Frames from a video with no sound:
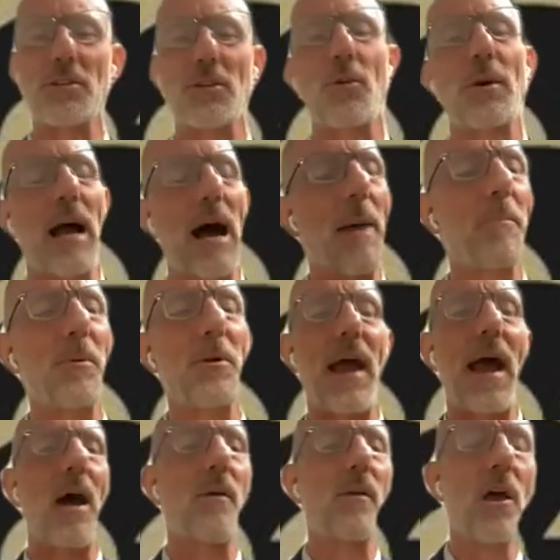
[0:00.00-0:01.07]
rates are going up or
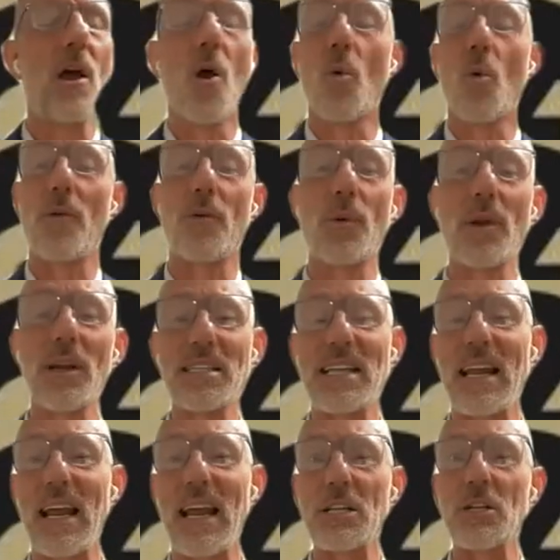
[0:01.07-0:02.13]
down, whether real
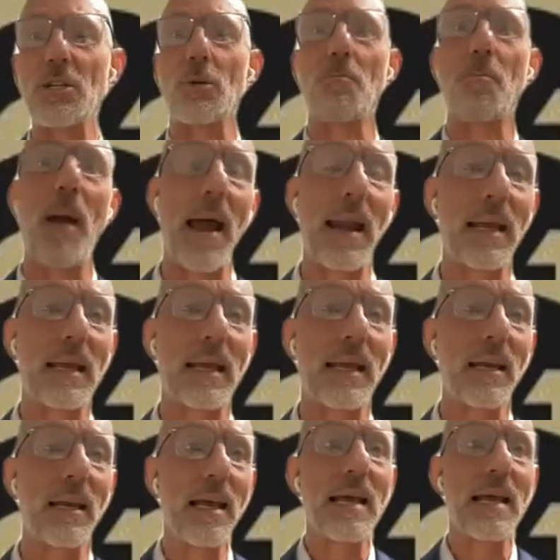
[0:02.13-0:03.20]
estate agents are
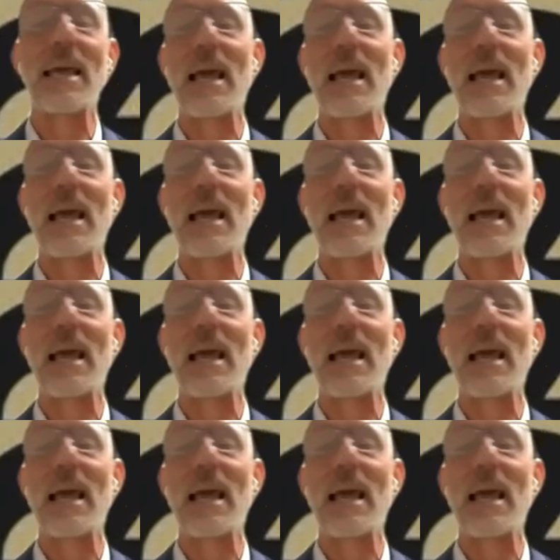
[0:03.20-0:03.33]
panicking,